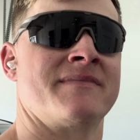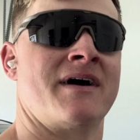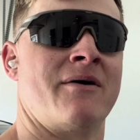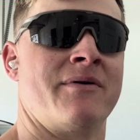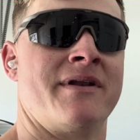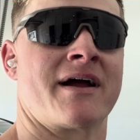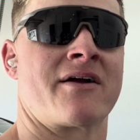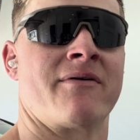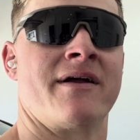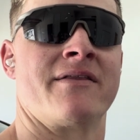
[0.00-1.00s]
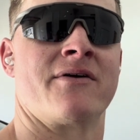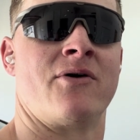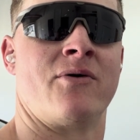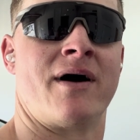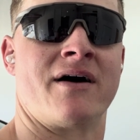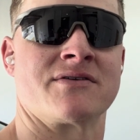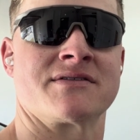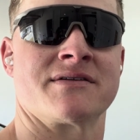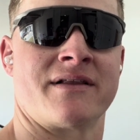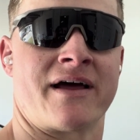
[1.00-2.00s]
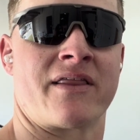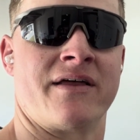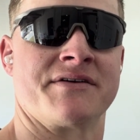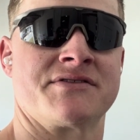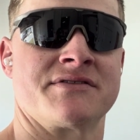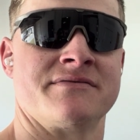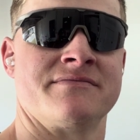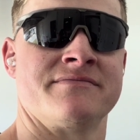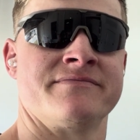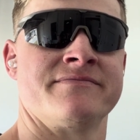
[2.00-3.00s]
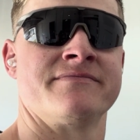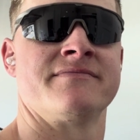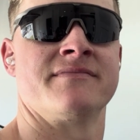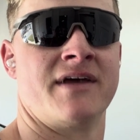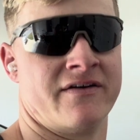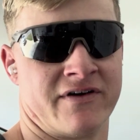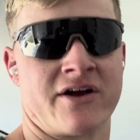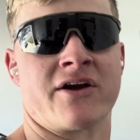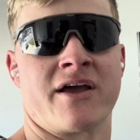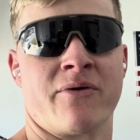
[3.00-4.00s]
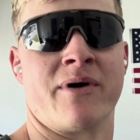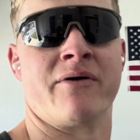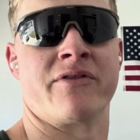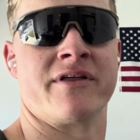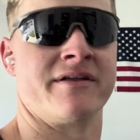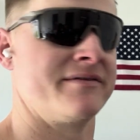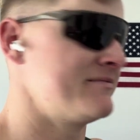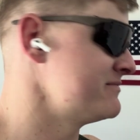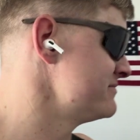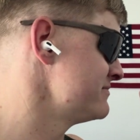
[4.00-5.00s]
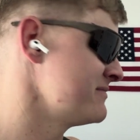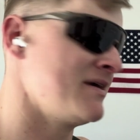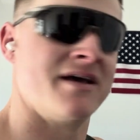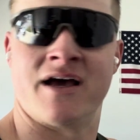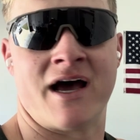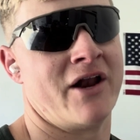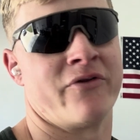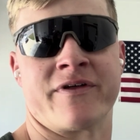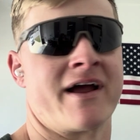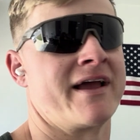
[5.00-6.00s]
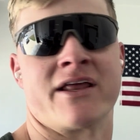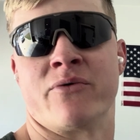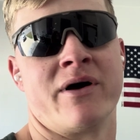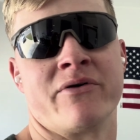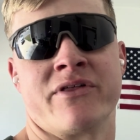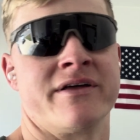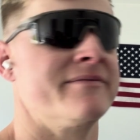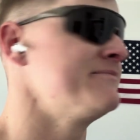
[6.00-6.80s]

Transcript: I would decorate the whole house like this if I could get away with it. I don't think I can get away with it.